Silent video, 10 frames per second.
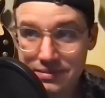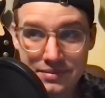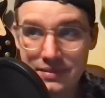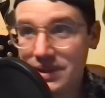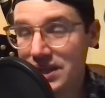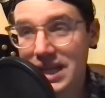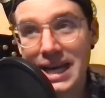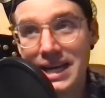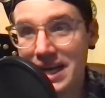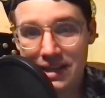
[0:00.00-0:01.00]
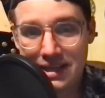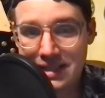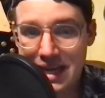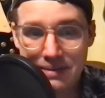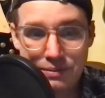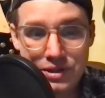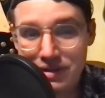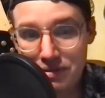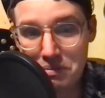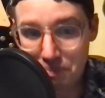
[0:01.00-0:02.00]
hadn't had a lot of time to even
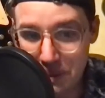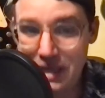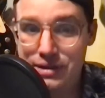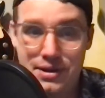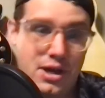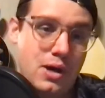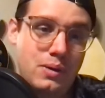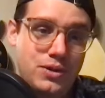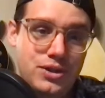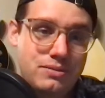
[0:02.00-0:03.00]
be the coach.